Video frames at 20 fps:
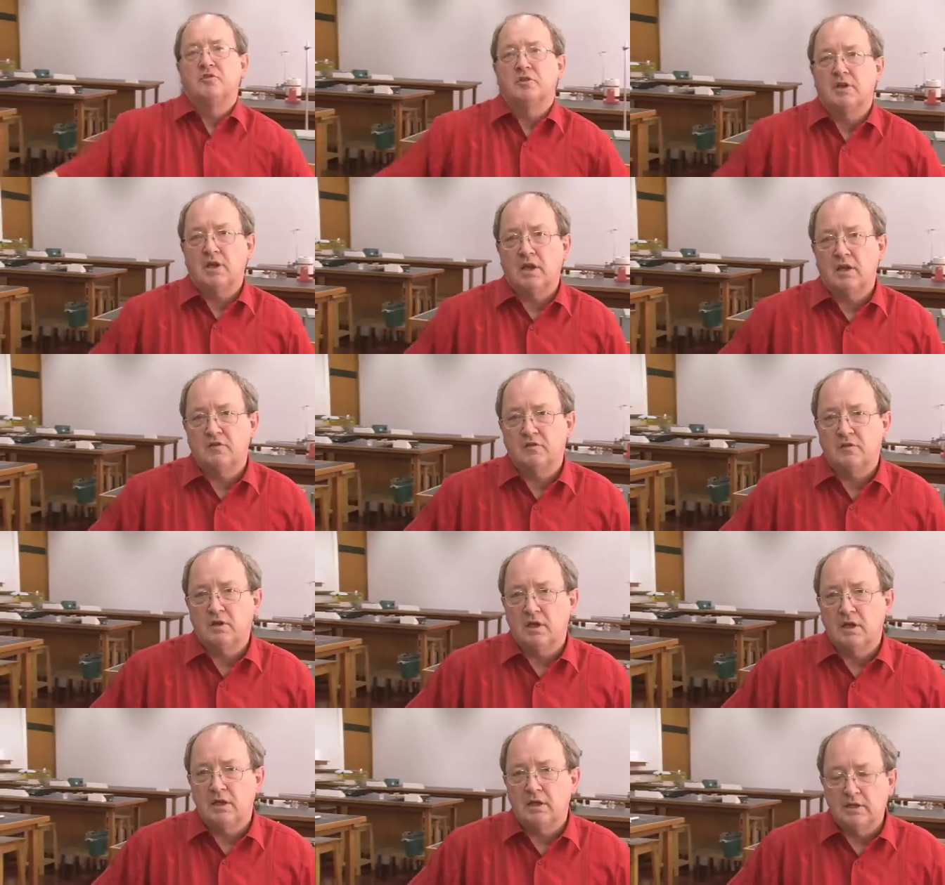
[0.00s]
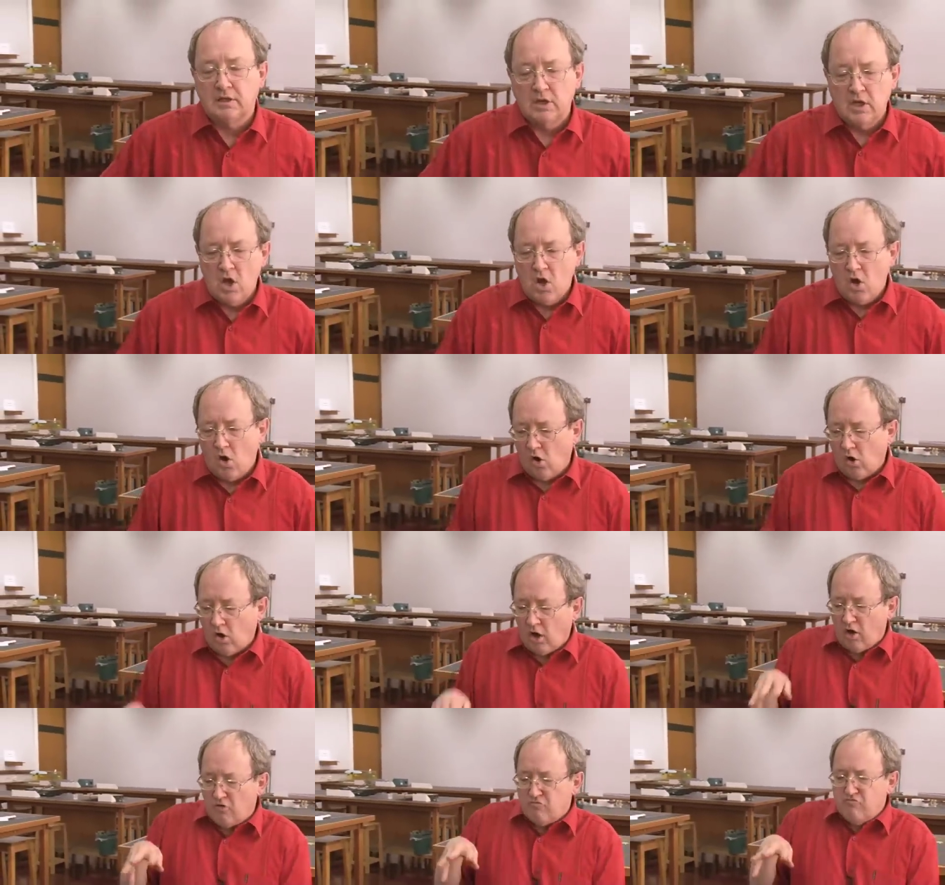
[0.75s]
as a cascade,
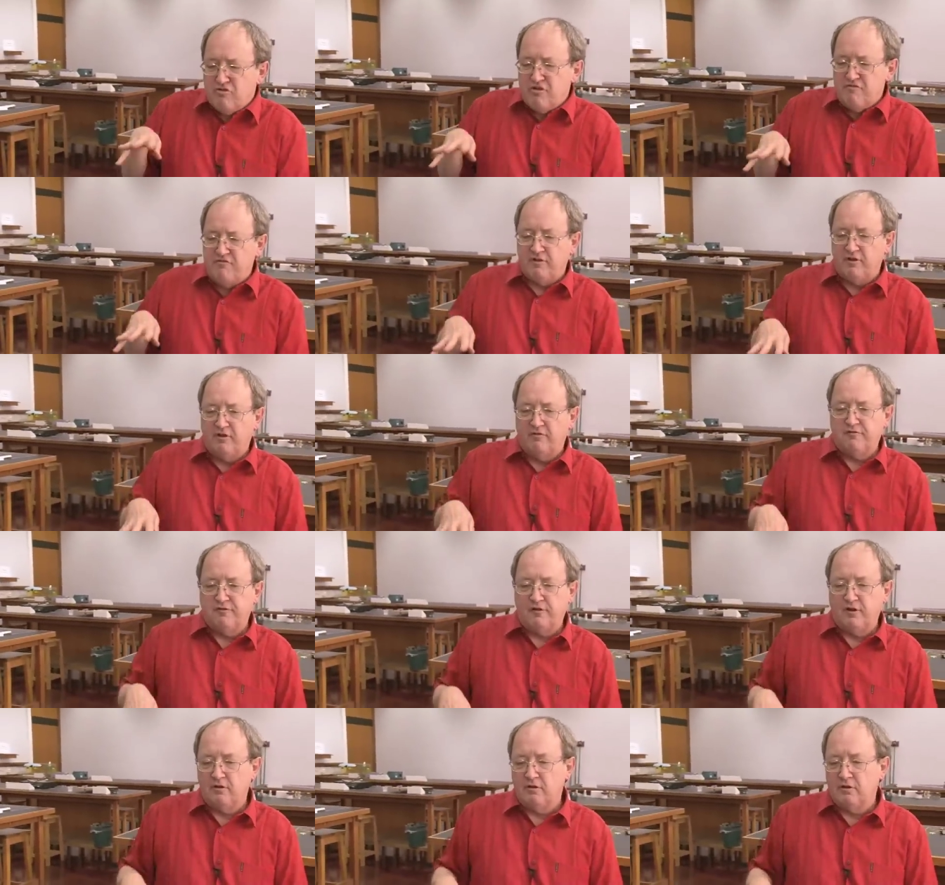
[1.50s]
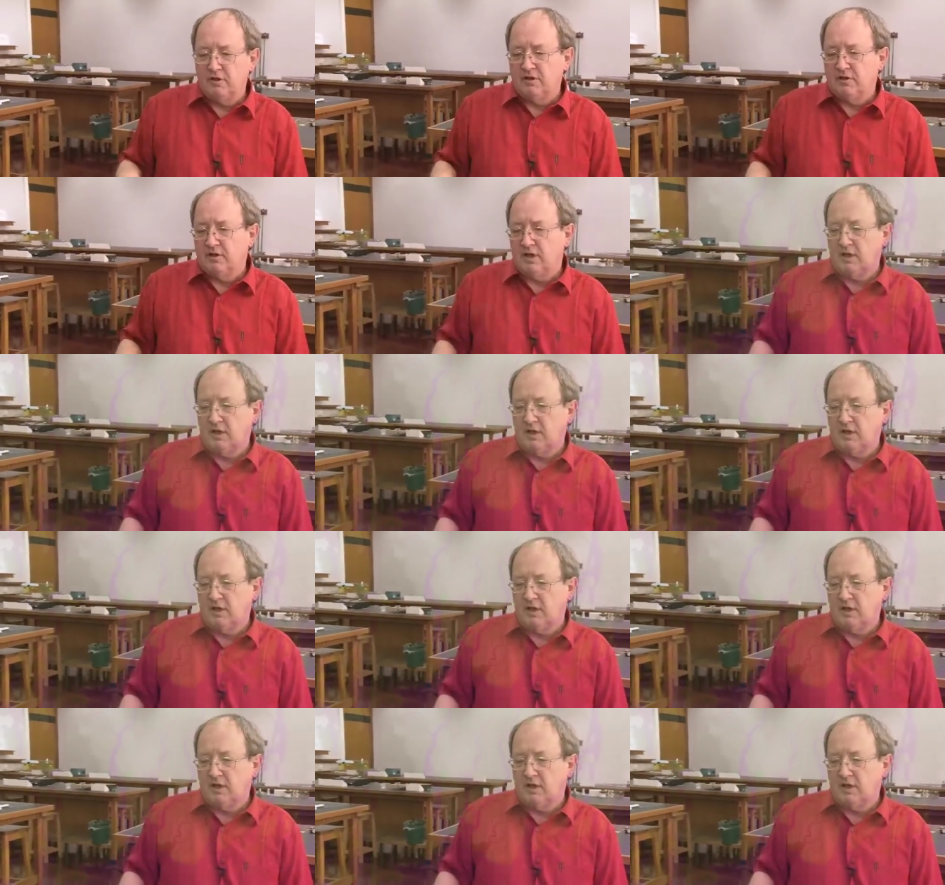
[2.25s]
or a river flowing